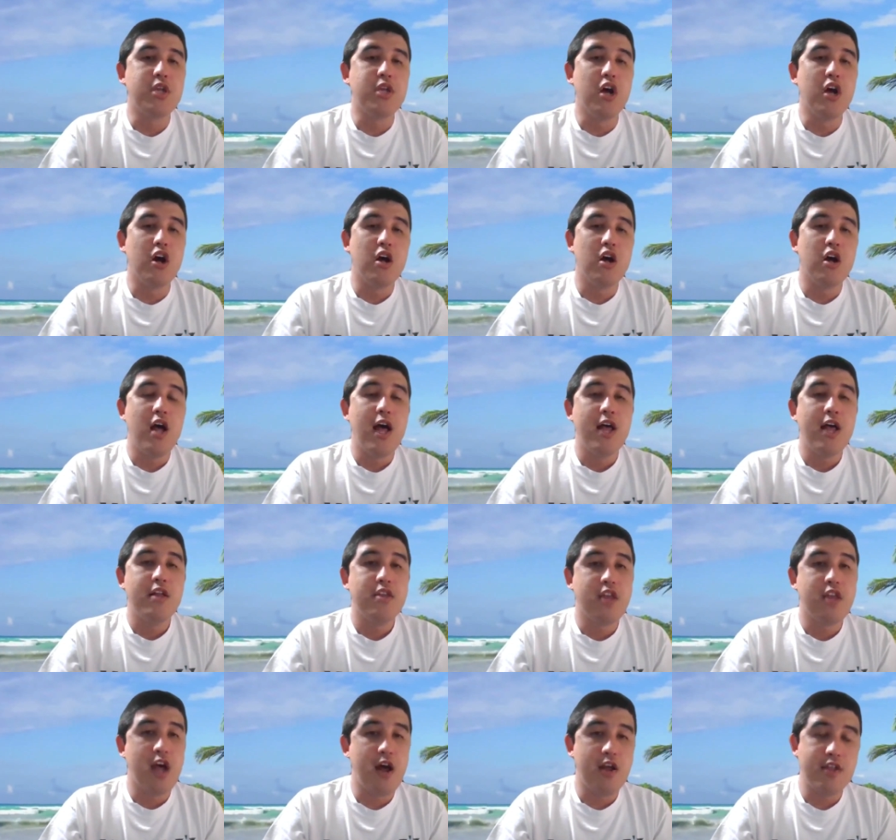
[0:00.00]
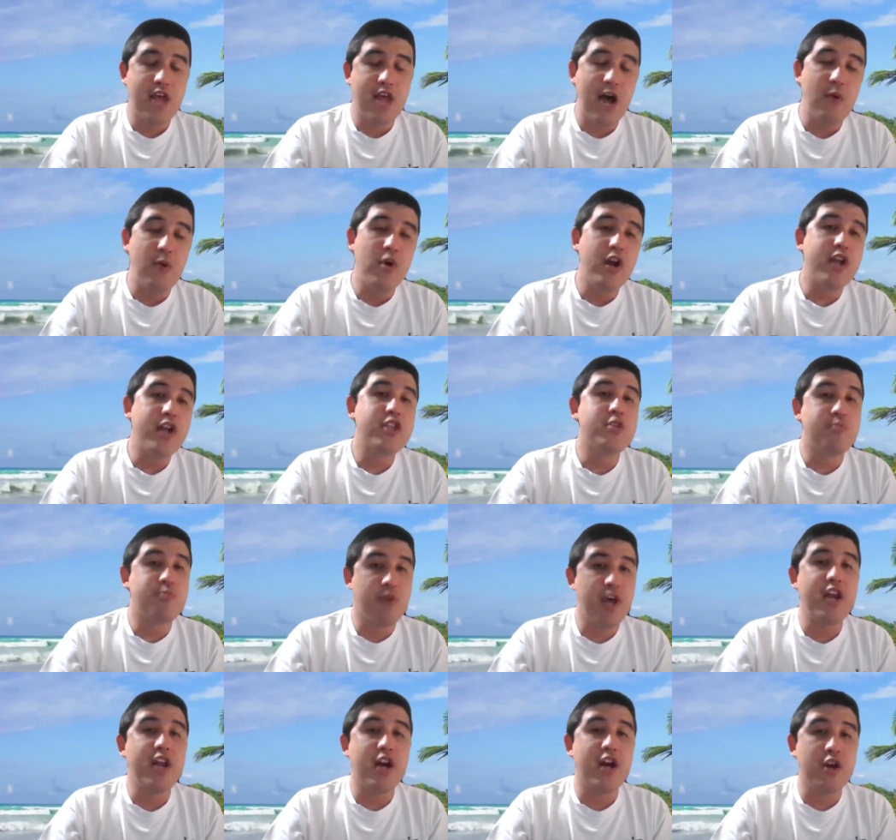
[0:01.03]
Still, that would
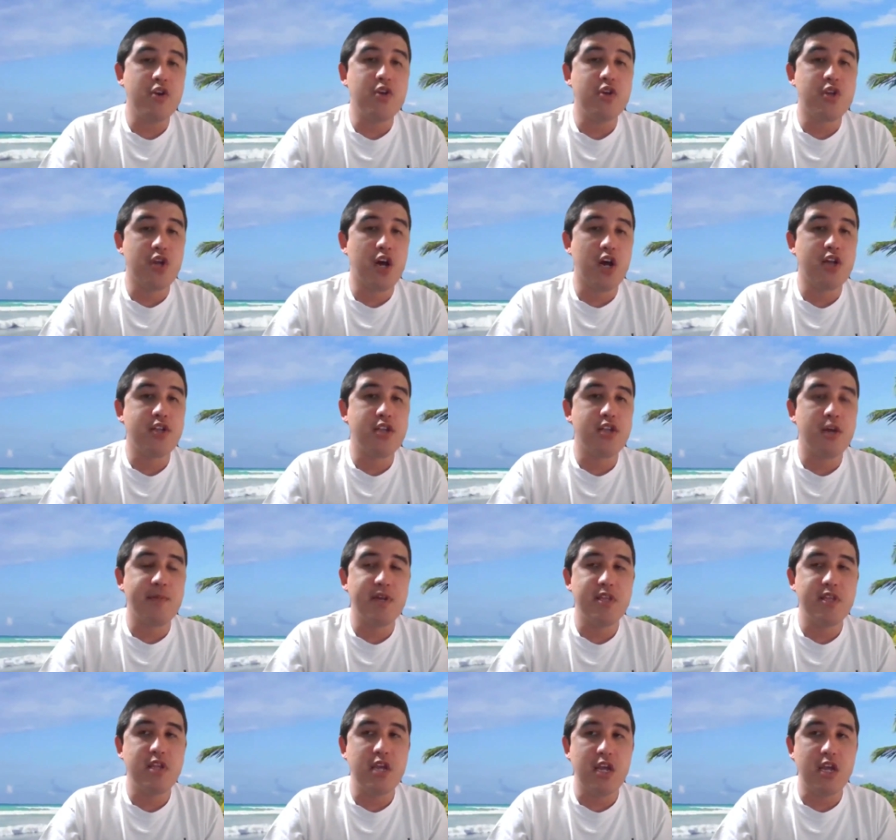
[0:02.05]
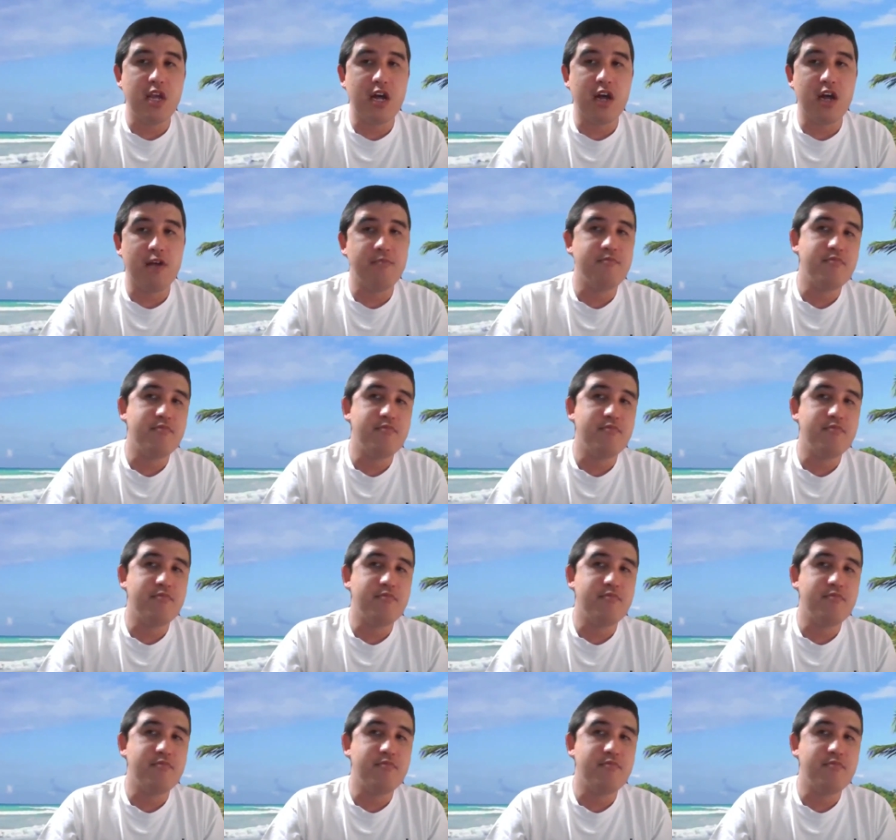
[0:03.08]
explain how you saw some of the